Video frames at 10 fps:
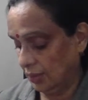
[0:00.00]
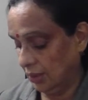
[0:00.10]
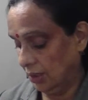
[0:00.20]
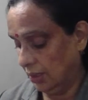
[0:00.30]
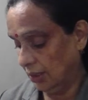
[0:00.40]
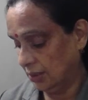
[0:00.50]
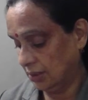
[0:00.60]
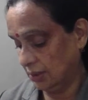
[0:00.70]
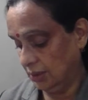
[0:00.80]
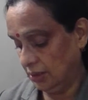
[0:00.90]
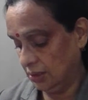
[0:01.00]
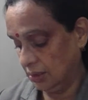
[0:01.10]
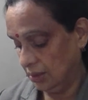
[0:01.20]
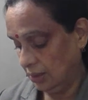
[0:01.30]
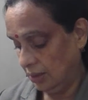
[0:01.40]
the next
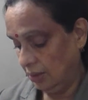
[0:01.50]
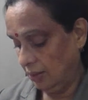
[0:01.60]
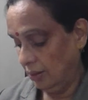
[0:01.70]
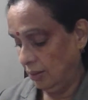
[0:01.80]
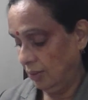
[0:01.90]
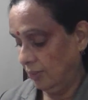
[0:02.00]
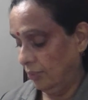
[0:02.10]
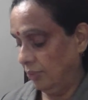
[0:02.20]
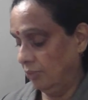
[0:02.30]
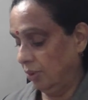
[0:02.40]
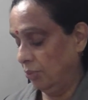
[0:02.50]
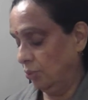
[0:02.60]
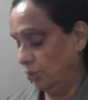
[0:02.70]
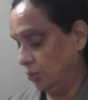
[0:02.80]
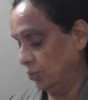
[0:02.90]
is we
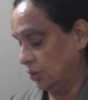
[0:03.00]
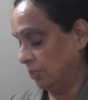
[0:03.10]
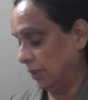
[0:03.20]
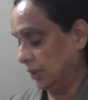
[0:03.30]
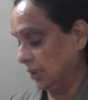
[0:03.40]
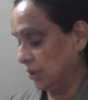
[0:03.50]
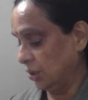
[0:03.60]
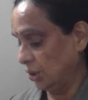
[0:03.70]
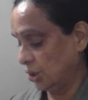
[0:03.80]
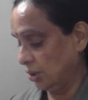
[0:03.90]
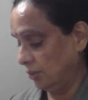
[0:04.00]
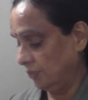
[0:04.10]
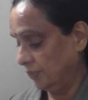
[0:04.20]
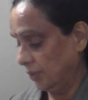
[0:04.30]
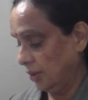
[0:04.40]
won't do speaking junction.
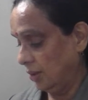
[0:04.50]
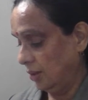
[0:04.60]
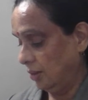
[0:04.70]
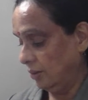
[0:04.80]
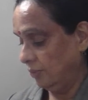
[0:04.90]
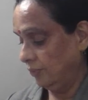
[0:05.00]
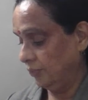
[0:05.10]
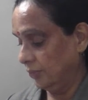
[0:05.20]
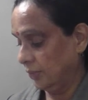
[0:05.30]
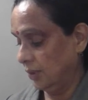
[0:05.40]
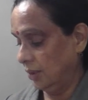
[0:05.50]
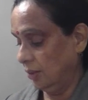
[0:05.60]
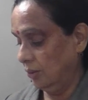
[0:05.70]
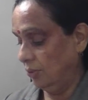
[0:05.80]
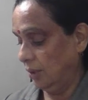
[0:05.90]

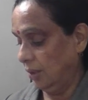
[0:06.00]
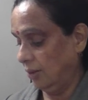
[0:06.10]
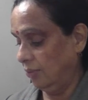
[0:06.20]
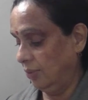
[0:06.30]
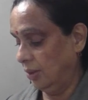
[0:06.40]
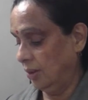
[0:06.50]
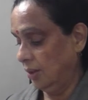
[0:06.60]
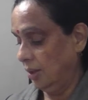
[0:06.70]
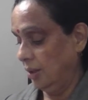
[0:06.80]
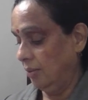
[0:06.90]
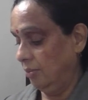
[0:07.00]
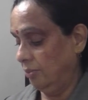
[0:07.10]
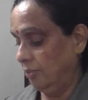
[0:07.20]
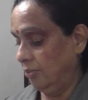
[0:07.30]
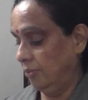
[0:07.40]
Then you have
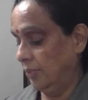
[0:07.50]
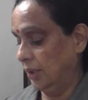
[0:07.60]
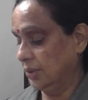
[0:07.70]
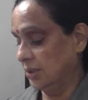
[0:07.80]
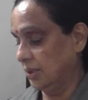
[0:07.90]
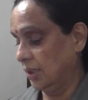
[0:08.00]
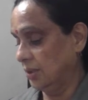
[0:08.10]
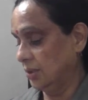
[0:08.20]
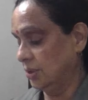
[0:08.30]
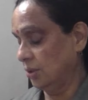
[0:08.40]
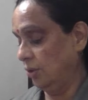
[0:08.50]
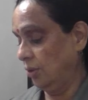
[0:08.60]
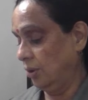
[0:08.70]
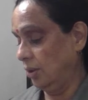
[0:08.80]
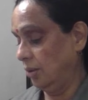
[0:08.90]
exercises
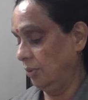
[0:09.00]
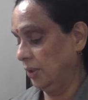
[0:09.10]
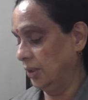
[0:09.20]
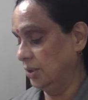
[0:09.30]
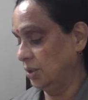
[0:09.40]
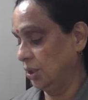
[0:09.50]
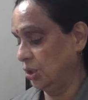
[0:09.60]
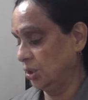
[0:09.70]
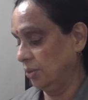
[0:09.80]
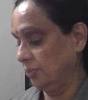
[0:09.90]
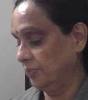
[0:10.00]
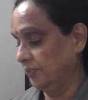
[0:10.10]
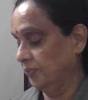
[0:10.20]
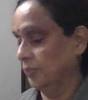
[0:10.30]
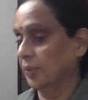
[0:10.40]
on pronunciation.
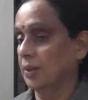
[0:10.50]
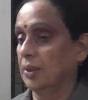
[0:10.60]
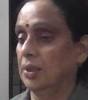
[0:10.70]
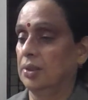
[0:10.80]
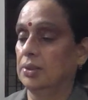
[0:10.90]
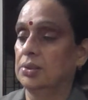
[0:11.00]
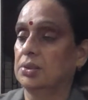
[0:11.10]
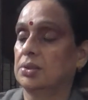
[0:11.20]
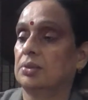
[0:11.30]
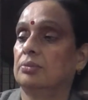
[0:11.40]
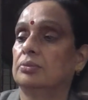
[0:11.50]
That is